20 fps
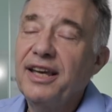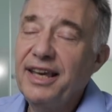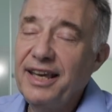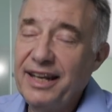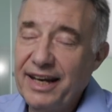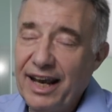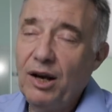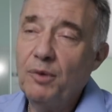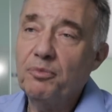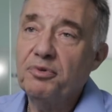
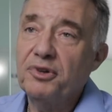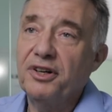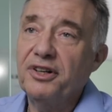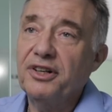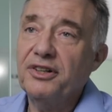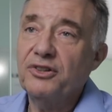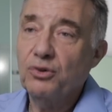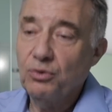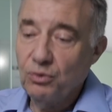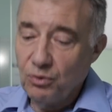In our
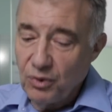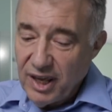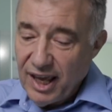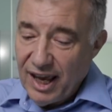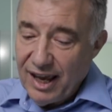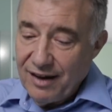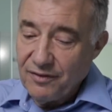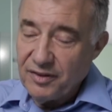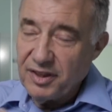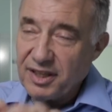product, we
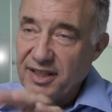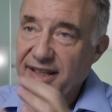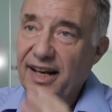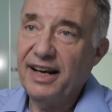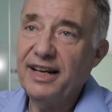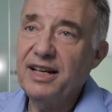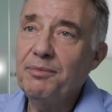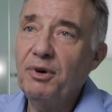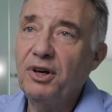have the cylinder